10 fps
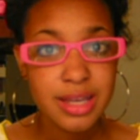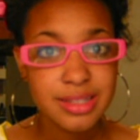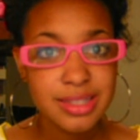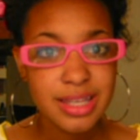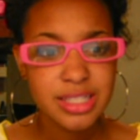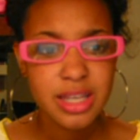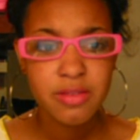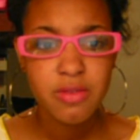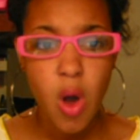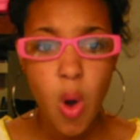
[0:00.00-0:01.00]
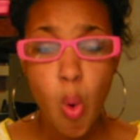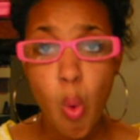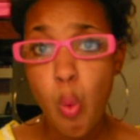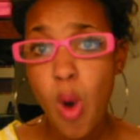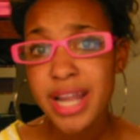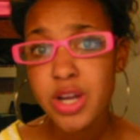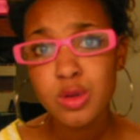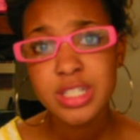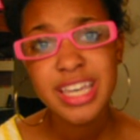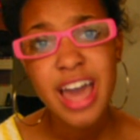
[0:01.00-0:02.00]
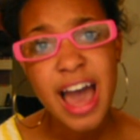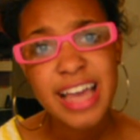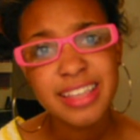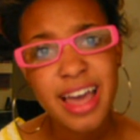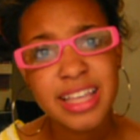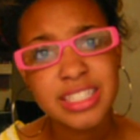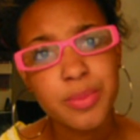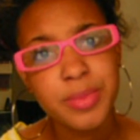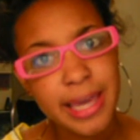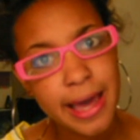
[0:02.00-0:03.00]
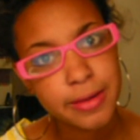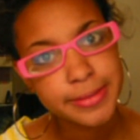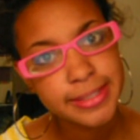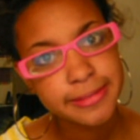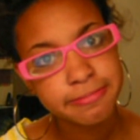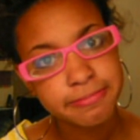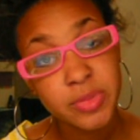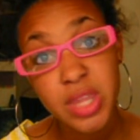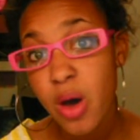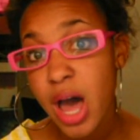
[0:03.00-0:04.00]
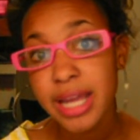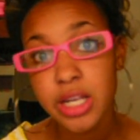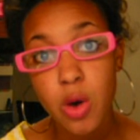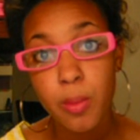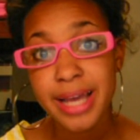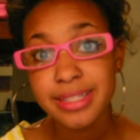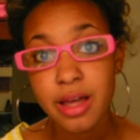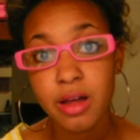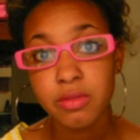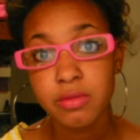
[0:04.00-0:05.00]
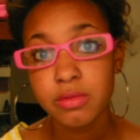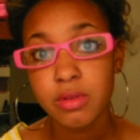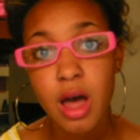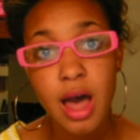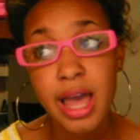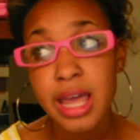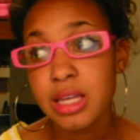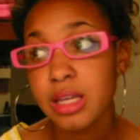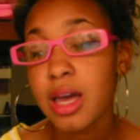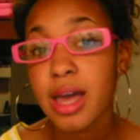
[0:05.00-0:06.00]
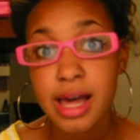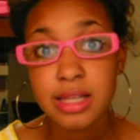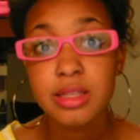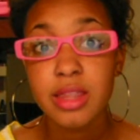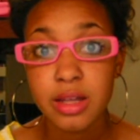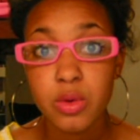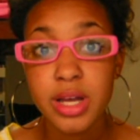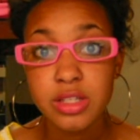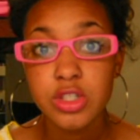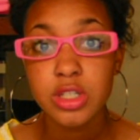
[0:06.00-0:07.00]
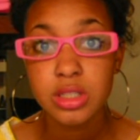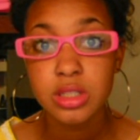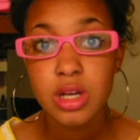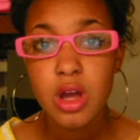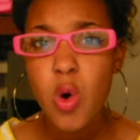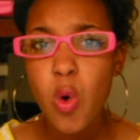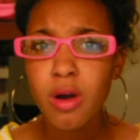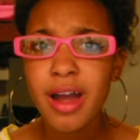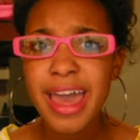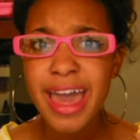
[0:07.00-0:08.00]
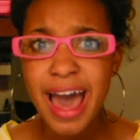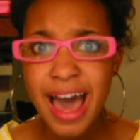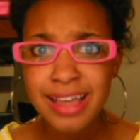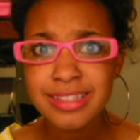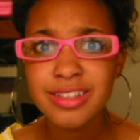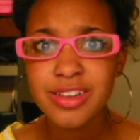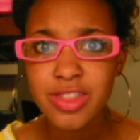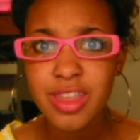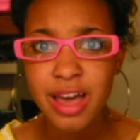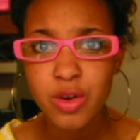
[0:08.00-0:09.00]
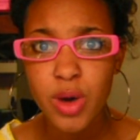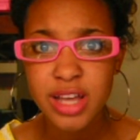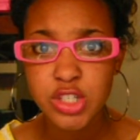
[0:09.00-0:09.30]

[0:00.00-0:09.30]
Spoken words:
to the extent of, why don't guys ask me out? Now, I know myself, I asked that question, or I asked that